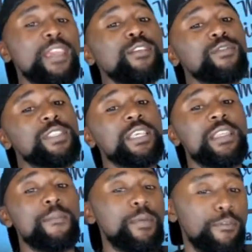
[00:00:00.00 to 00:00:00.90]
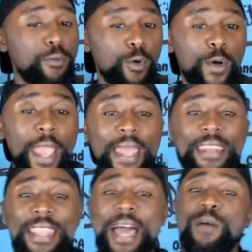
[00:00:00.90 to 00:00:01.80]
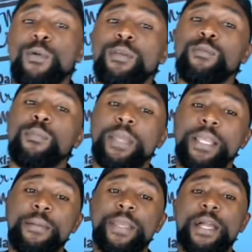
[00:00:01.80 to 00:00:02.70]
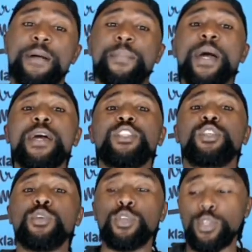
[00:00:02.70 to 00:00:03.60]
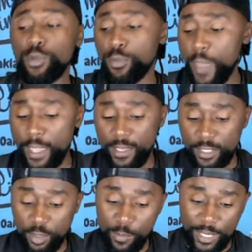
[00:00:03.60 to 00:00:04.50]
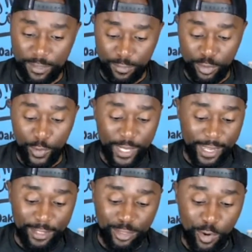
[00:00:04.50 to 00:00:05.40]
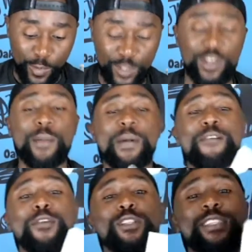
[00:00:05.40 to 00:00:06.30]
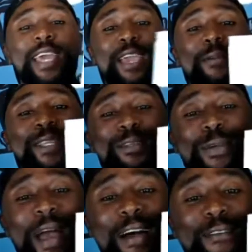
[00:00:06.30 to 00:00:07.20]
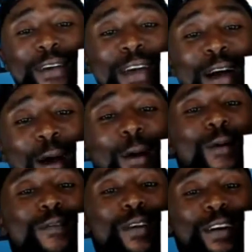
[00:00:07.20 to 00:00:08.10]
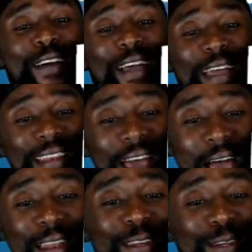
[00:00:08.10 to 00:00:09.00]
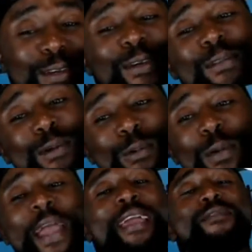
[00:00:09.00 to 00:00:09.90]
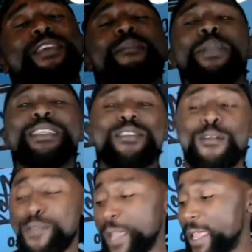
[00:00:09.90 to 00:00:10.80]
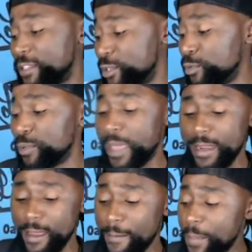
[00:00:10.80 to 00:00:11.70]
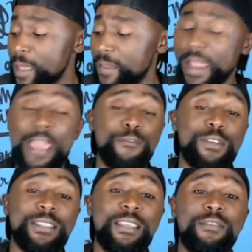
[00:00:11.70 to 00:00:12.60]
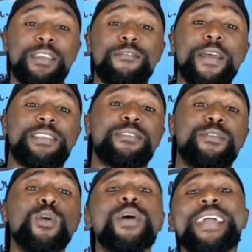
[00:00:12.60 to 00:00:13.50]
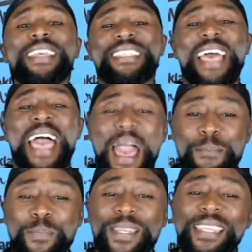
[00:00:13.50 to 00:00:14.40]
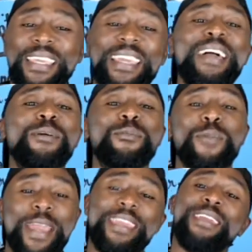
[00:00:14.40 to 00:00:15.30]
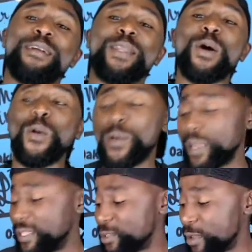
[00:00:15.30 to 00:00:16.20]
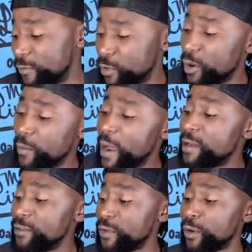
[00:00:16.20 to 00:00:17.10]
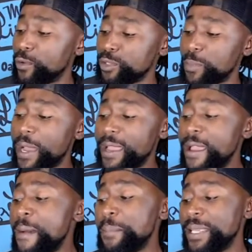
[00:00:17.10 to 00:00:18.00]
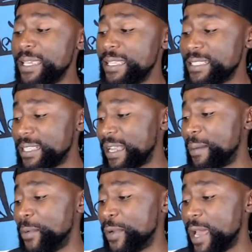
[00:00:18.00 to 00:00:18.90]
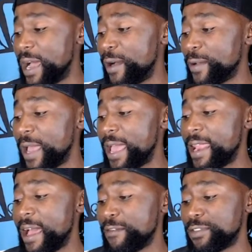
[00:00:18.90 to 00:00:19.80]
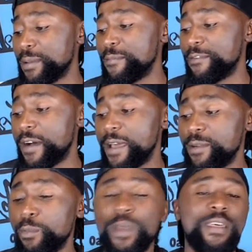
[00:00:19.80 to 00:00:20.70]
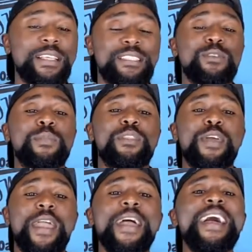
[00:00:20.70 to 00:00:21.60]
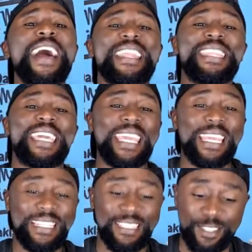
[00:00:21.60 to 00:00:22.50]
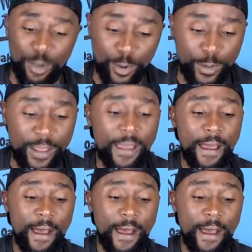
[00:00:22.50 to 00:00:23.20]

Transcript: You've seen it before, and that one will be coming up to you. Thank you so much for joining in Story Time. But for today, we do have Over and Under the Waves. And please don't forget too that the Life is Living Festival is happening right here in Oakland. So if you're around, if you're close by, please come on out and have some fun with us. We'll be there at the Kids Zone.